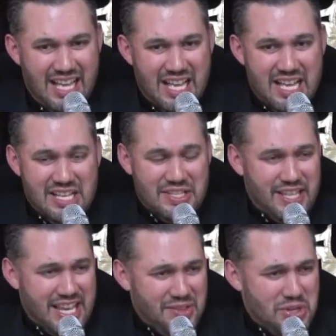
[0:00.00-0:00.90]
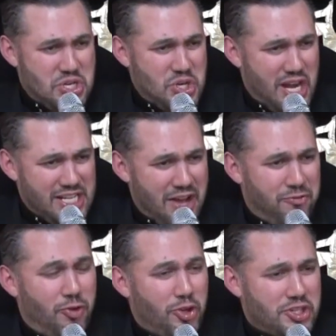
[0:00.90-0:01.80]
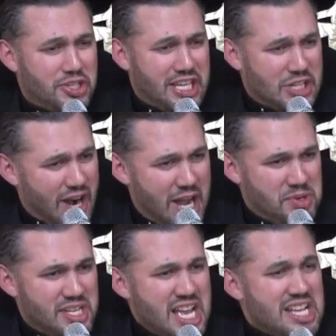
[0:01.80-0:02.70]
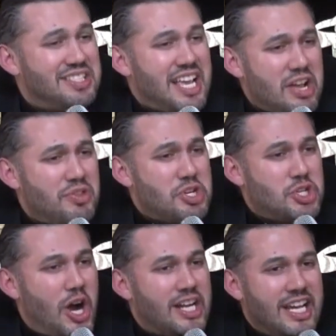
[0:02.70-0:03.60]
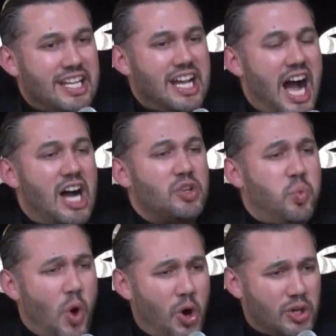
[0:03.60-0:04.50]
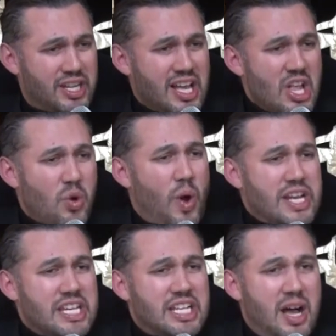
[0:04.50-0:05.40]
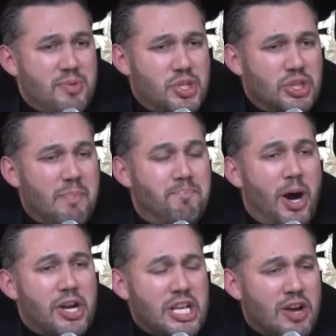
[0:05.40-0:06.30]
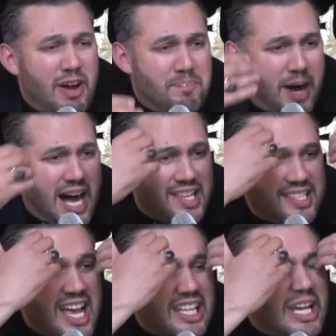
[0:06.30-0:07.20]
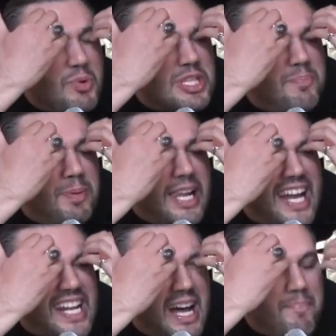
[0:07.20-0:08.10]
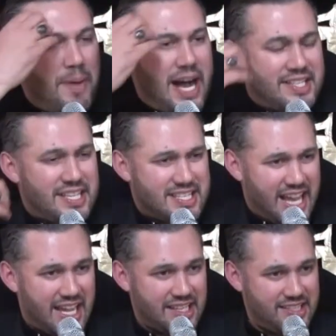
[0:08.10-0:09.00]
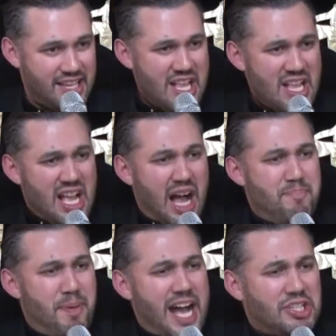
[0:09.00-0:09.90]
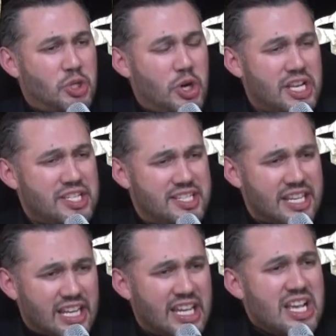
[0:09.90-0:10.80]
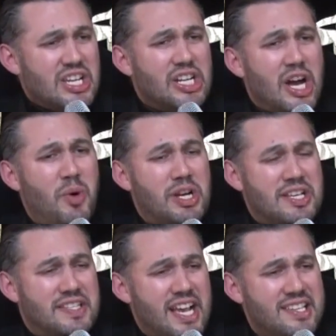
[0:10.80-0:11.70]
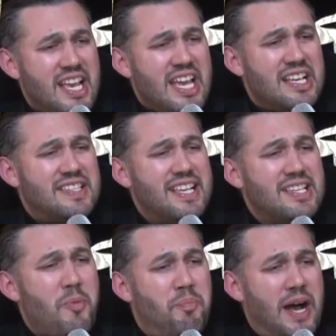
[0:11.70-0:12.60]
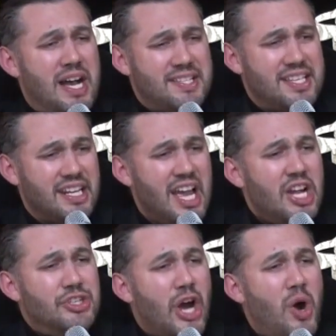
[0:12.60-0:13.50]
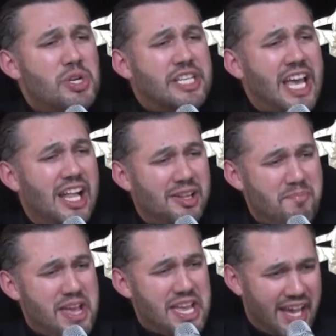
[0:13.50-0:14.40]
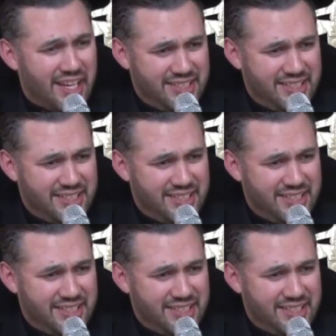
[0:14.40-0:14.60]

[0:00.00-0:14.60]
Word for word: Sayyid al-Shuhada falls to the ground. Sayyid al-Shuhada can't walk. When he comes to the body of Abbas, there was blood in Abbas's eyes. Abbas couldn't see. You know what he says? He says, Oh person, don't kill me yet.